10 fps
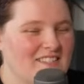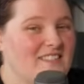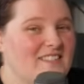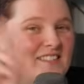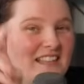
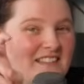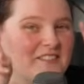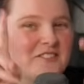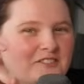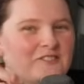
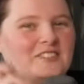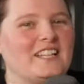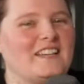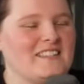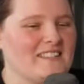seasonal
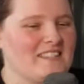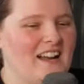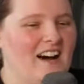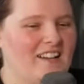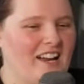releases that
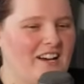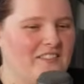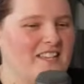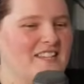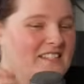aren't kind of
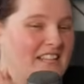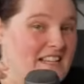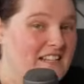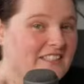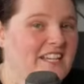like
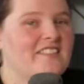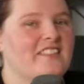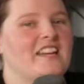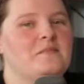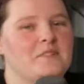seasonally
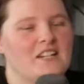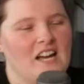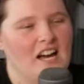themed.